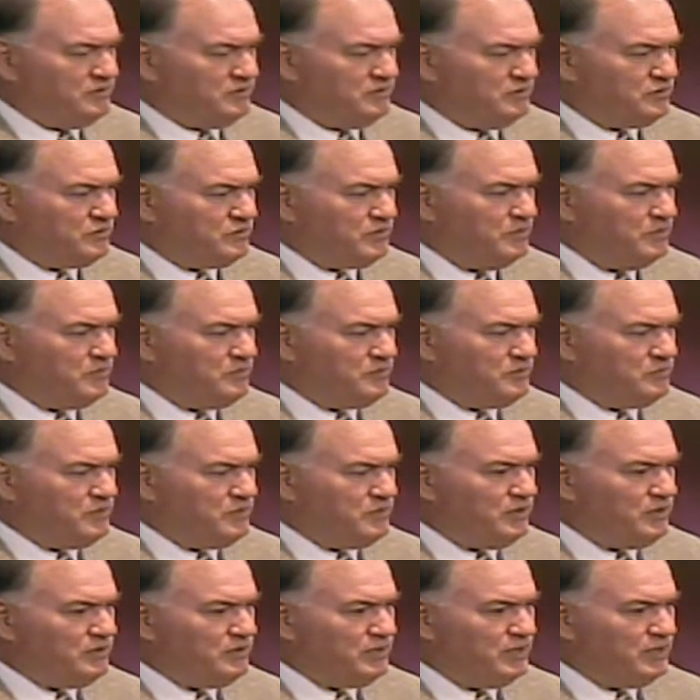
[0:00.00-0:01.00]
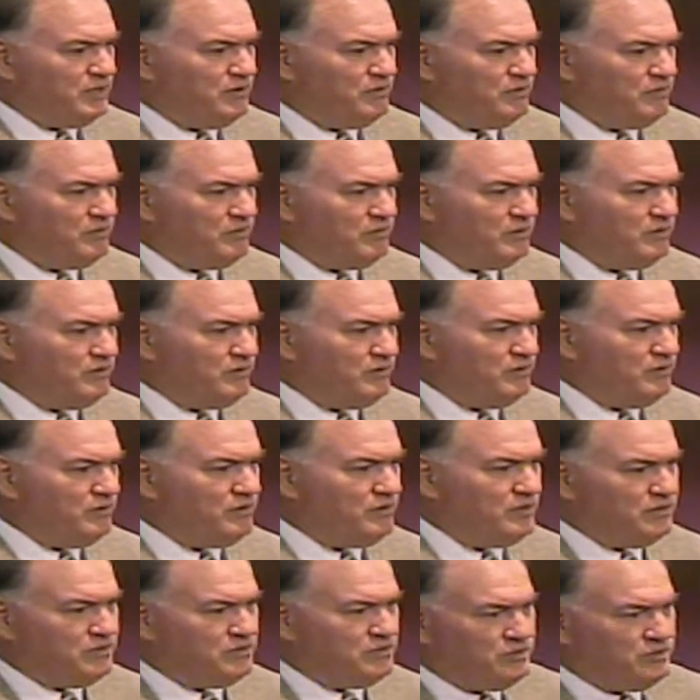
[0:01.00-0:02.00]
in Scripture. Well, you know, you, you
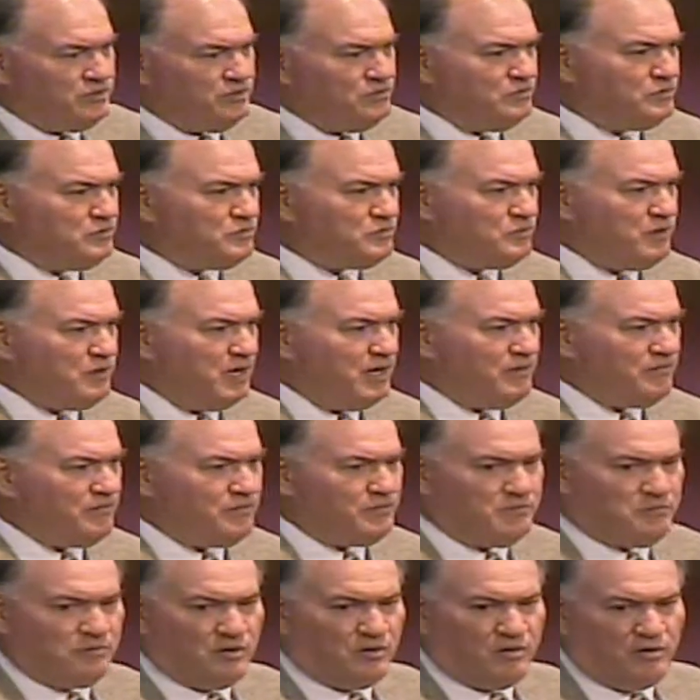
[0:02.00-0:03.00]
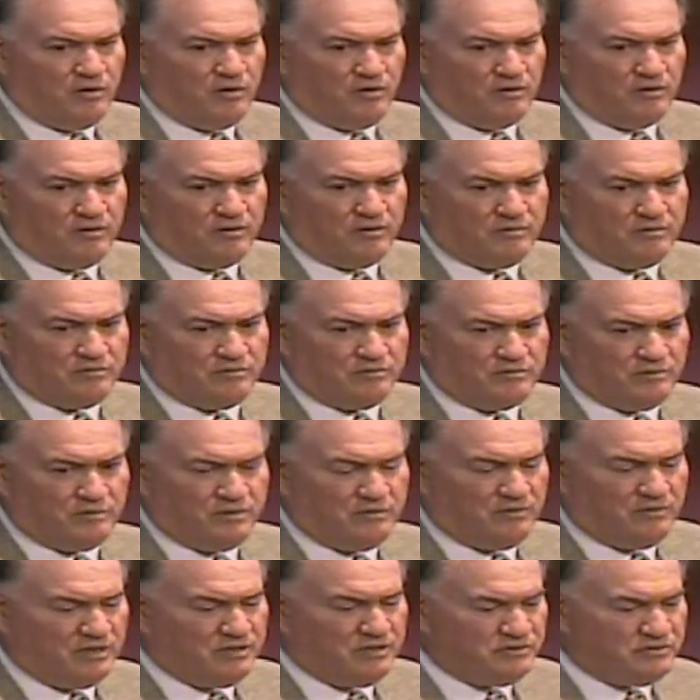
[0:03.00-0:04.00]
can choose right from wrong. Well,
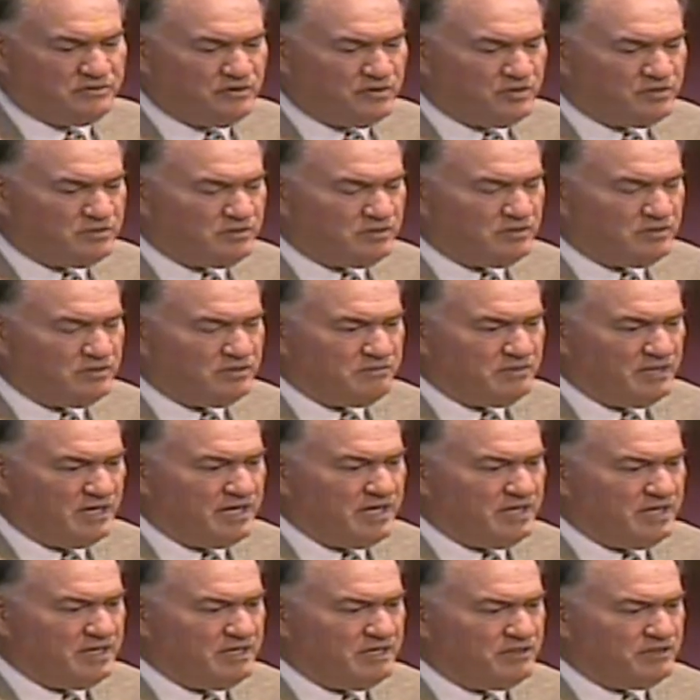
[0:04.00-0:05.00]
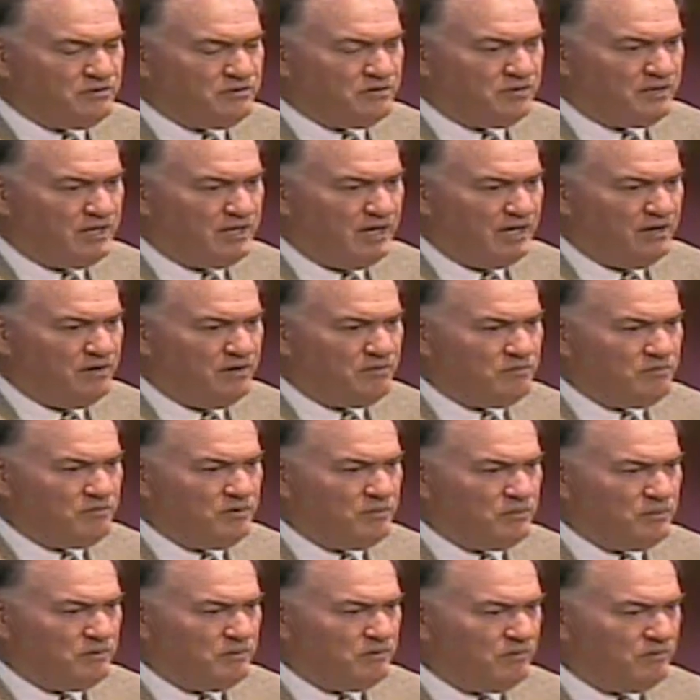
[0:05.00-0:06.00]
that starts taking into account what
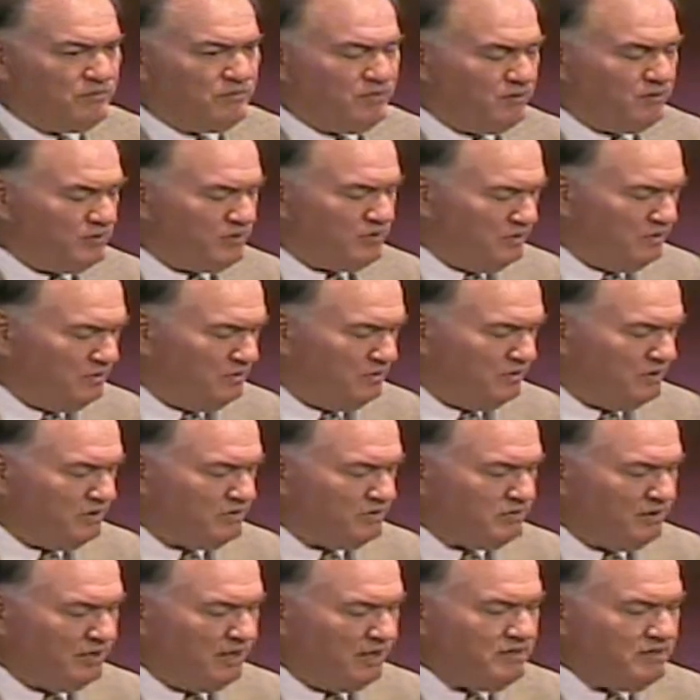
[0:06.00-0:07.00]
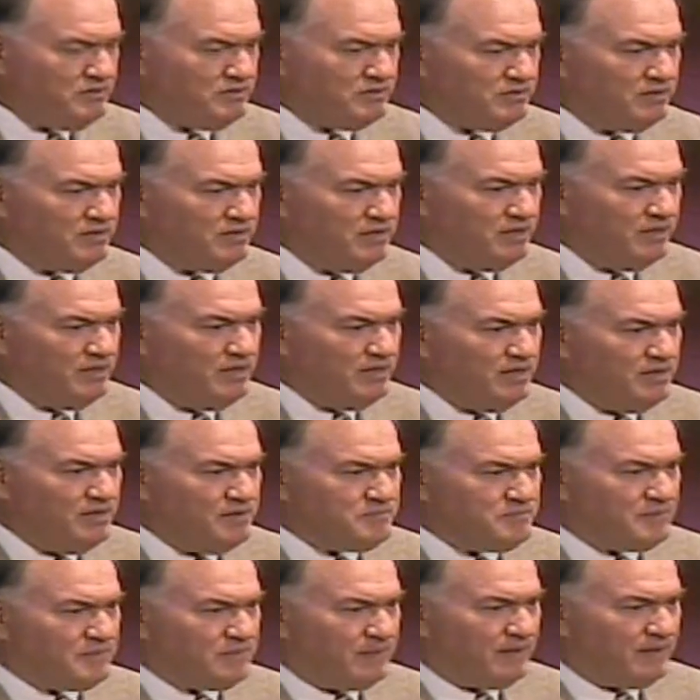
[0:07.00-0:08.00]
we refer to in this lesson.
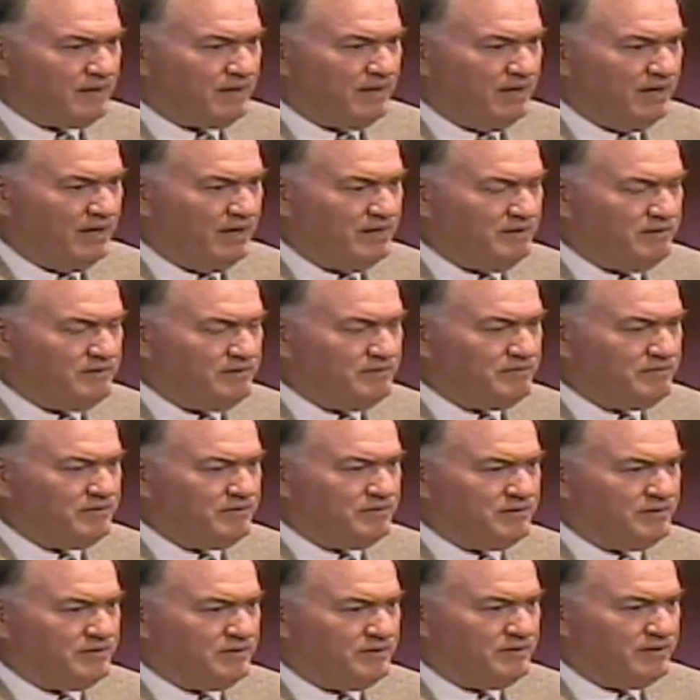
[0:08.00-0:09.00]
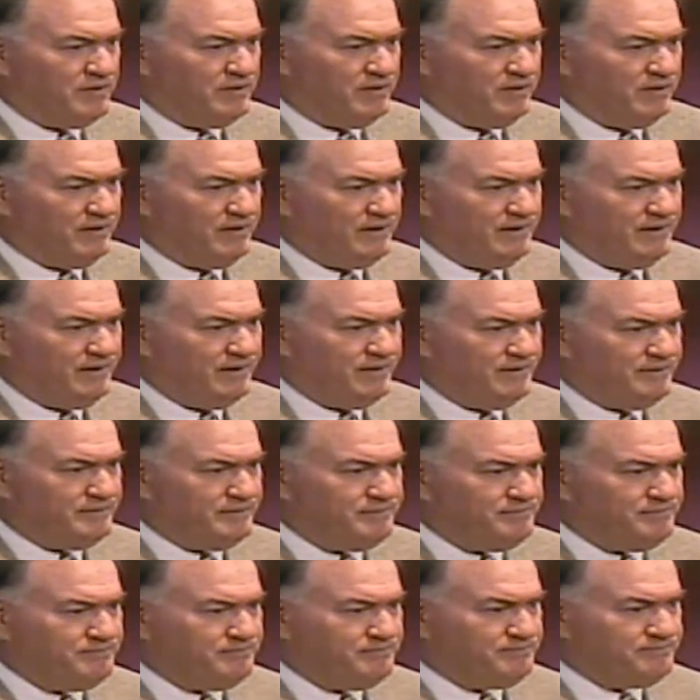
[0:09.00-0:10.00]
And
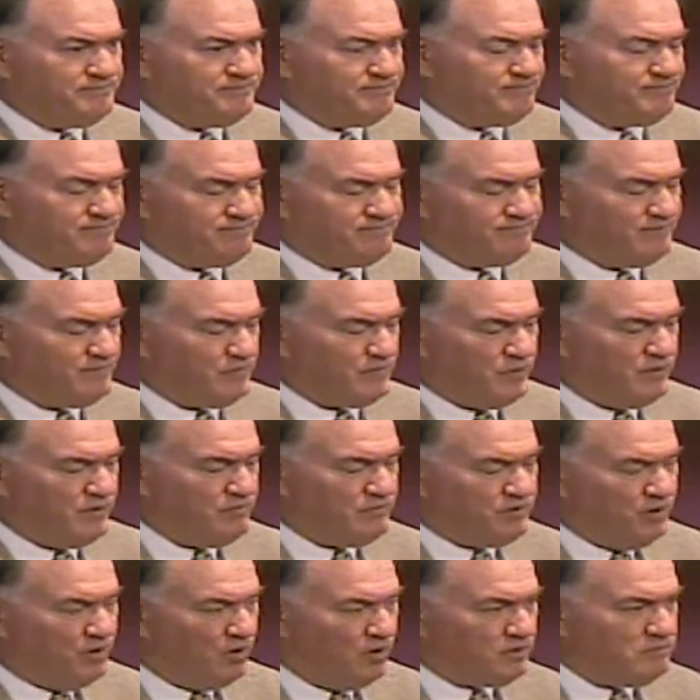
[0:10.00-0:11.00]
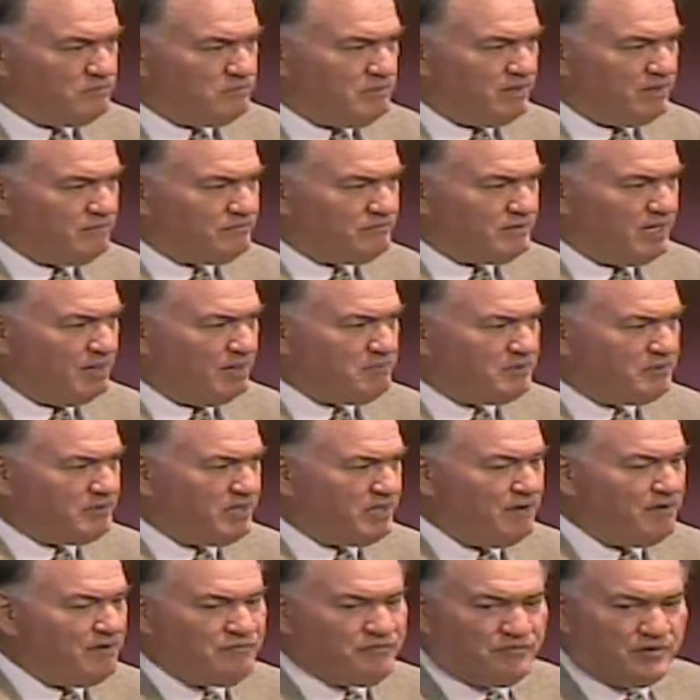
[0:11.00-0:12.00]
um, we've talked about it from time to
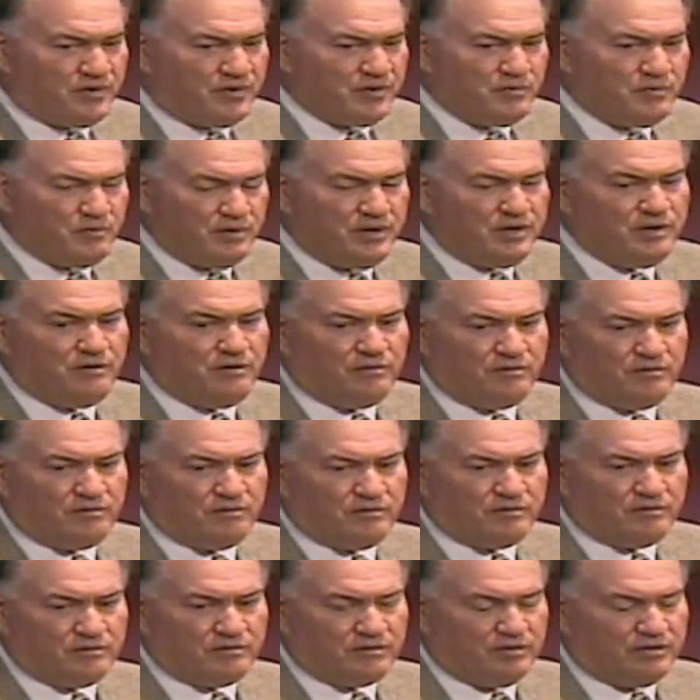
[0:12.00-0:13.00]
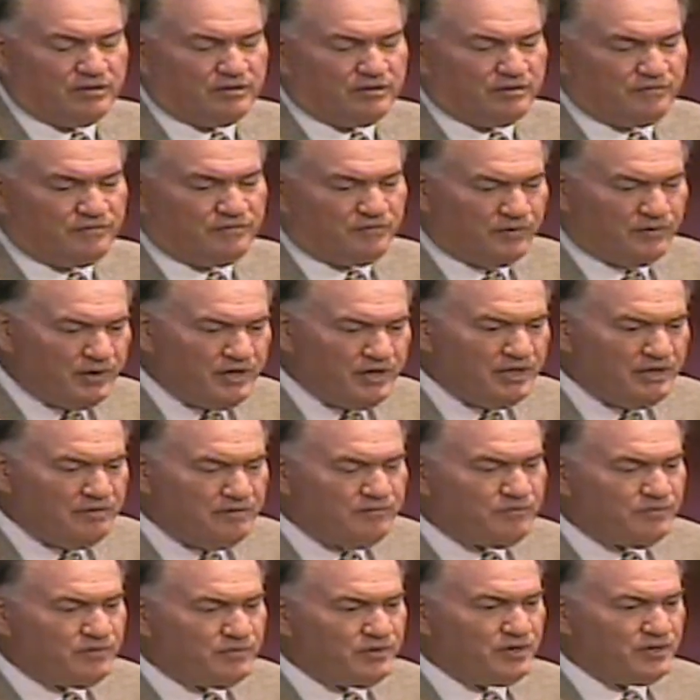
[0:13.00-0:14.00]
time free will, the, the freedom
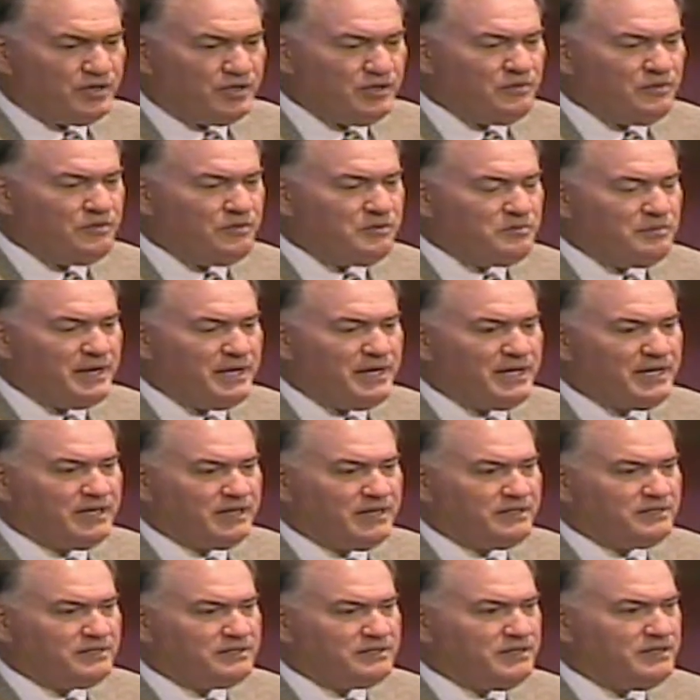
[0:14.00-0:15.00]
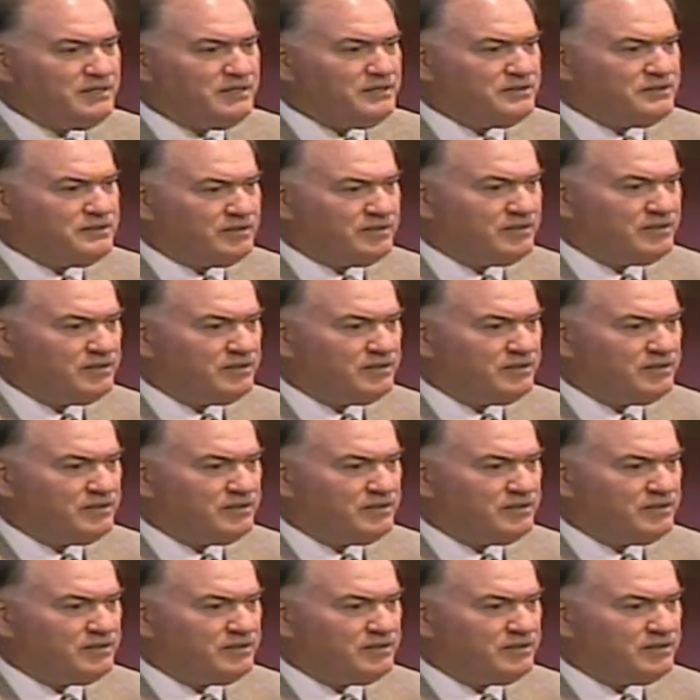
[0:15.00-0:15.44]
for you to make a decision.